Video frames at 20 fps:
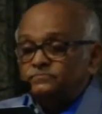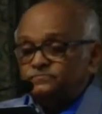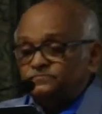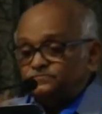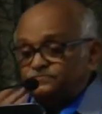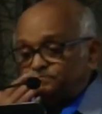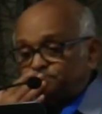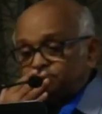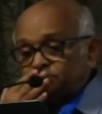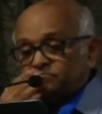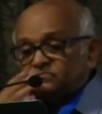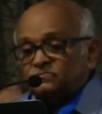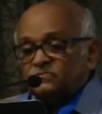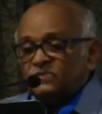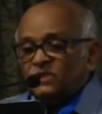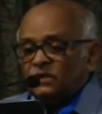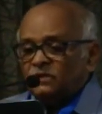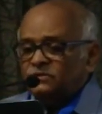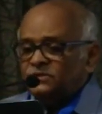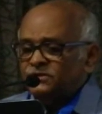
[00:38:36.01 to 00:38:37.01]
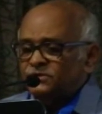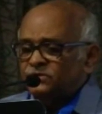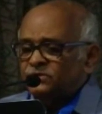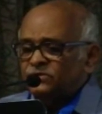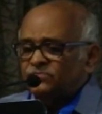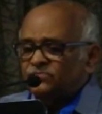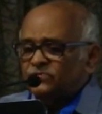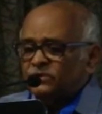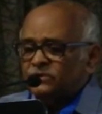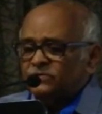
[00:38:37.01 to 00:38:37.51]
the
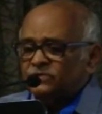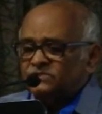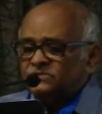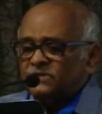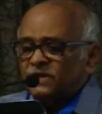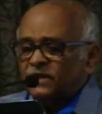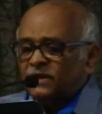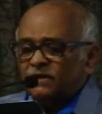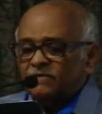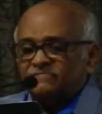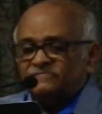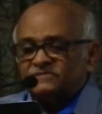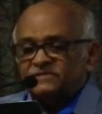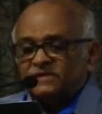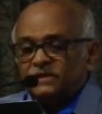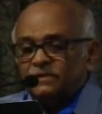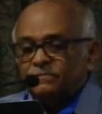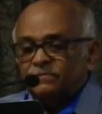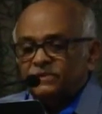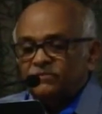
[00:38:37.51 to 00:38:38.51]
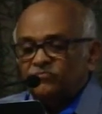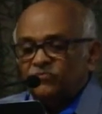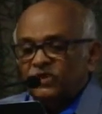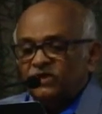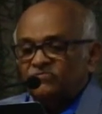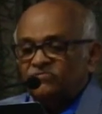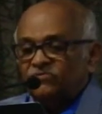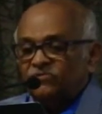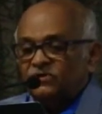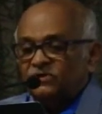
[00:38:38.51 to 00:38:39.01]
24-hour cycle of sleep and
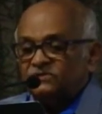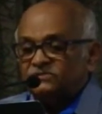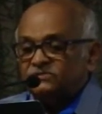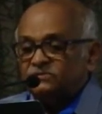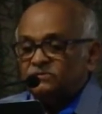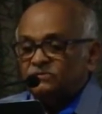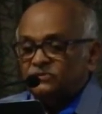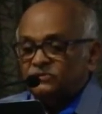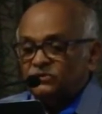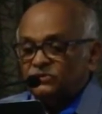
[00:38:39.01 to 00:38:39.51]
wakefulness